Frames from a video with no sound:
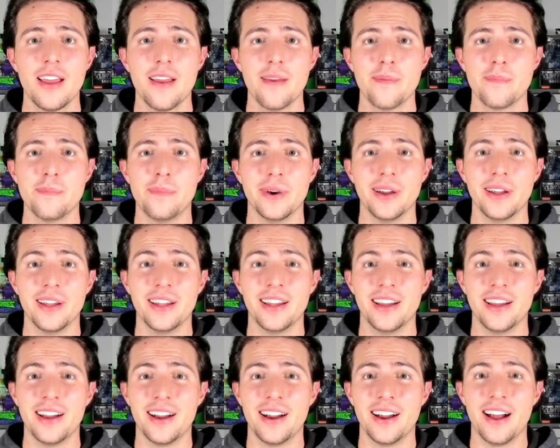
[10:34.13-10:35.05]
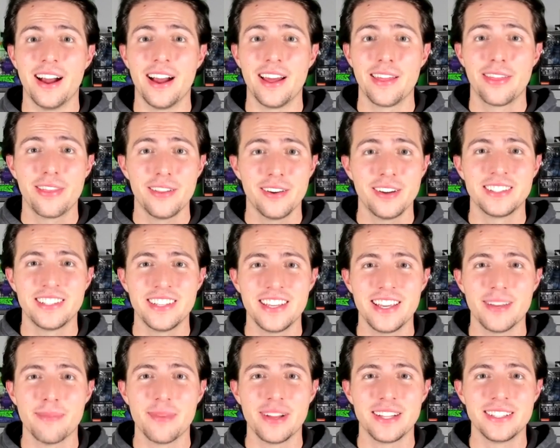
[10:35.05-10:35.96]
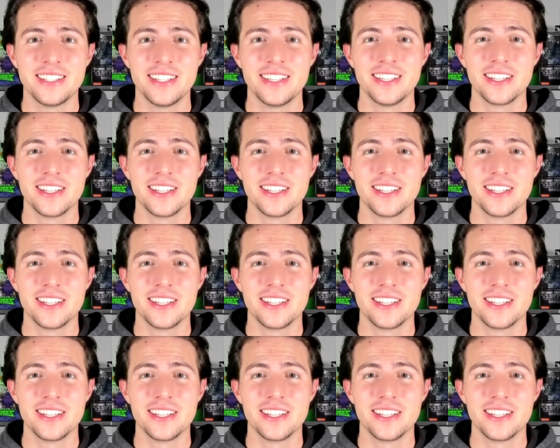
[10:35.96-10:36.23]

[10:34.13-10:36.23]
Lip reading: but I thought TMNT the